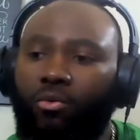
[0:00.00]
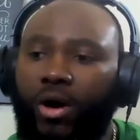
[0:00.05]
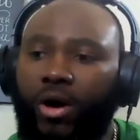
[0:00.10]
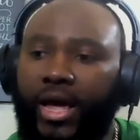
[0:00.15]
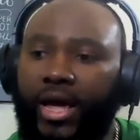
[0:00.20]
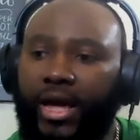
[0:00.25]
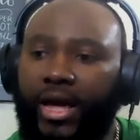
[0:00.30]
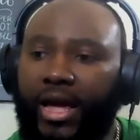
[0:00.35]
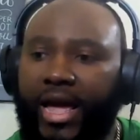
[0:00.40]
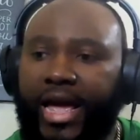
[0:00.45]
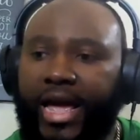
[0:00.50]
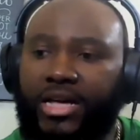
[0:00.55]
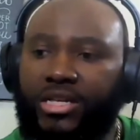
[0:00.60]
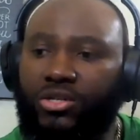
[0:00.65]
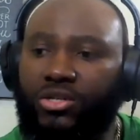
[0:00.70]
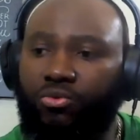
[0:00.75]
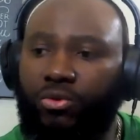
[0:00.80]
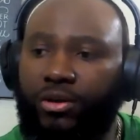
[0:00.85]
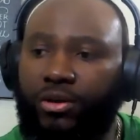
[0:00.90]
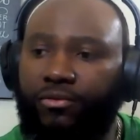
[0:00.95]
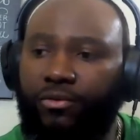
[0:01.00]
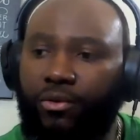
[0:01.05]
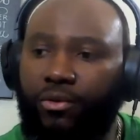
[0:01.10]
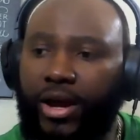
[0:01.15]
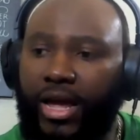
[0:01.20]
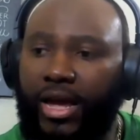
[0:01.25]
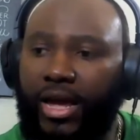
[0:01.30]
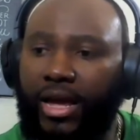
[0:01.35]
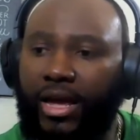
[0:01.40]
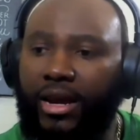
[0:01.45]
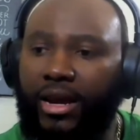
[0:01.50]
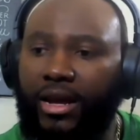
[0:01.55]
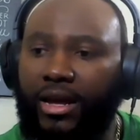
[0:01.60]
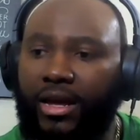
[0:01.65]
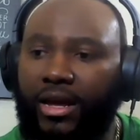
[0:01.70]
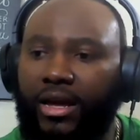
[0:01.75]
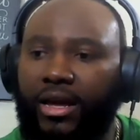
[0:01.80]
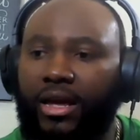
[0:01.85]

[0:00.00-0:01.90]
way as we've read